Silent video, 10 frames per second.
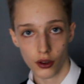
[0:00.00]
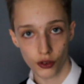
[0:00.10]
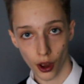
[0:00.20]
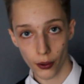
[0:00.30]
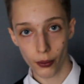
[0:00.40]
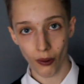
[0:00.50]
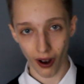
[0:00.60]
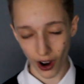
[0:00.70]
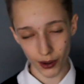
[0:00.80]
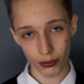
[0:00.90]
So
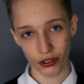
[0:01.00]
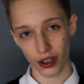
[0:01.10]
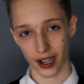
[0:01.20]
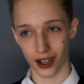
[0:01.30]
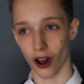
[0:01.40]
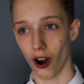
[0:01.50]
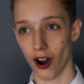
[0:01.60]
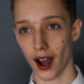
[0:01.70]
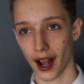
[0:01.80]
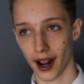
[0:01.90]
I'm sick a
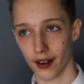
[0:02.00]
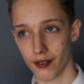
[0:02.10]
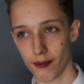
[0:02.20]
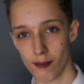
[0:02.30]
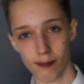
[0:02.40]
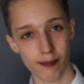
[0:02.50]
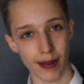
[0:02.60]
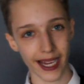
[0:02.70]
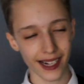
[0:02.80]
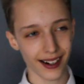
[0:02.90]
lot and
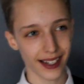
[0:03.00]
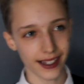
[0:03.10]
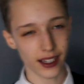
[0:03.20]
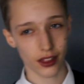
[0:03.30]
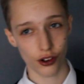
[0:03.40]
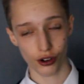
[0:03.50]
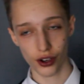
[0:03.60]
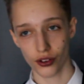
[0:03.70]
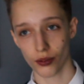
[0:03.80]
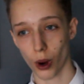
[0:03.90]
mainly the
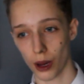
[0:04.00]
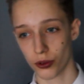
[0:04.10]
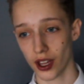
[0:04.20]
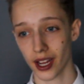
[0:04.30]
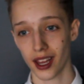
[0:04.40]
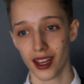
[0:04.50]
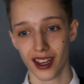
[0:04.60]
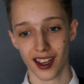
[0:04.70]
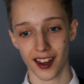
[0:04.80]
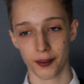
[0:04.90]
reason why I'm sick
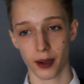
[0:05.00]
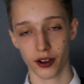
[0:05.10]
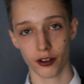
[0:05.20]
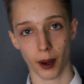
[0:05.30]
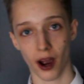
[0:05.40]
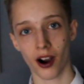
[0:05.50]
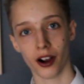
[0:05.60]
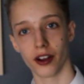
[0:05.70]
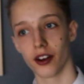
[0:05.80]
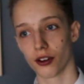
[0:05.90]
is because of my
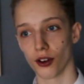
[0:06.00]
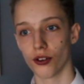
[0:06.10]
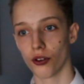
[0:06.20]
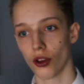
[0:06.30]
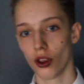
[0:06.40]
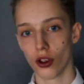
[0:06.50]
heart conditions.